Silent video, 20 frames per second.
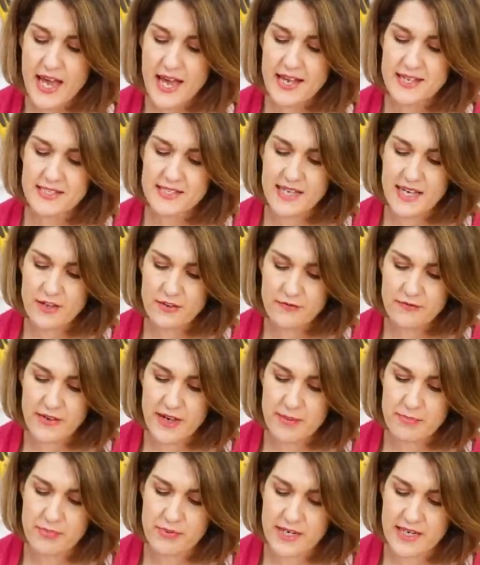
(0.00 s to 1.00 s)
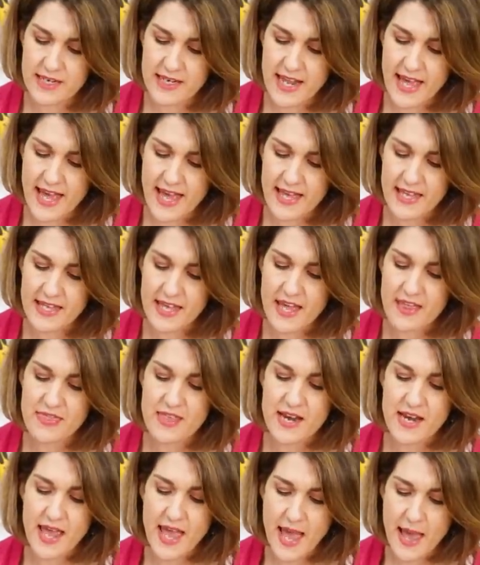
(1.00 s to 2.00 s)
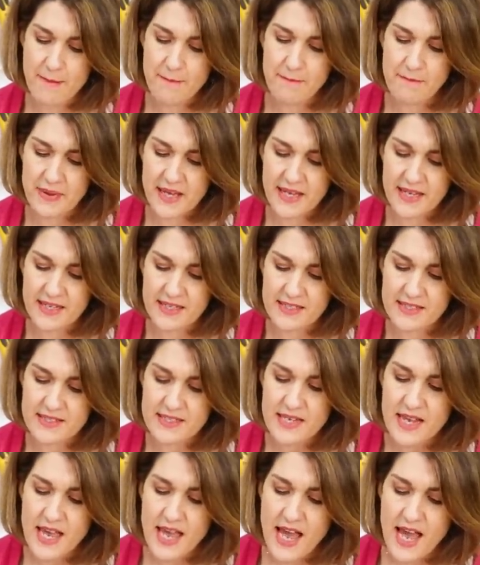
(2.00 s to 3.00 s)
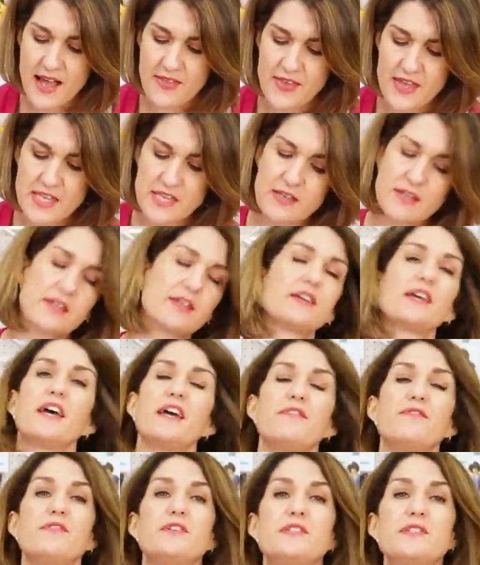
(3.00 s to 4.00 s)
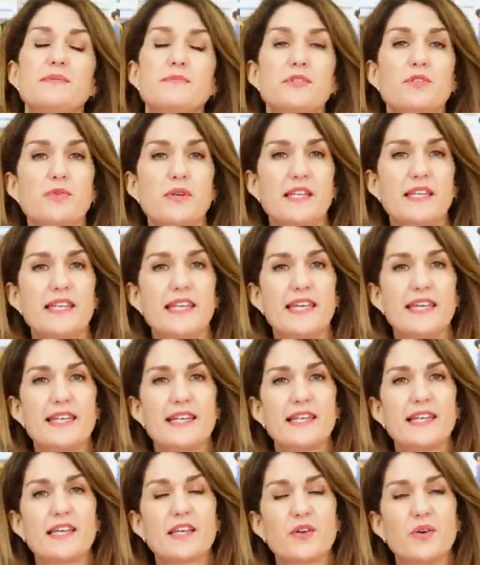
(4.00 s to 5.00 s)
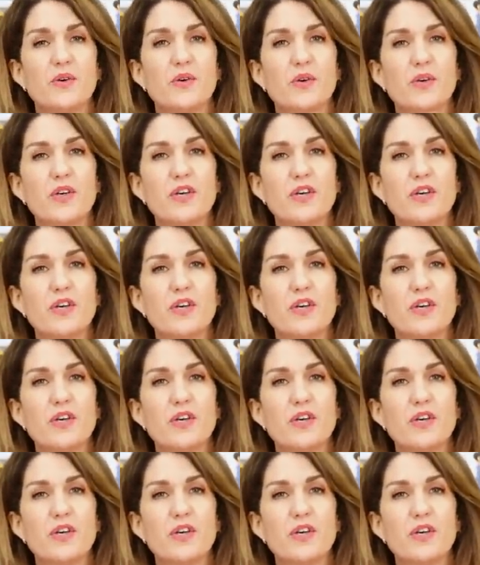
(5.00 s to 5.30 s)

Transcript: a self fabric neck and then hem bands, and then you can go for some twin needling or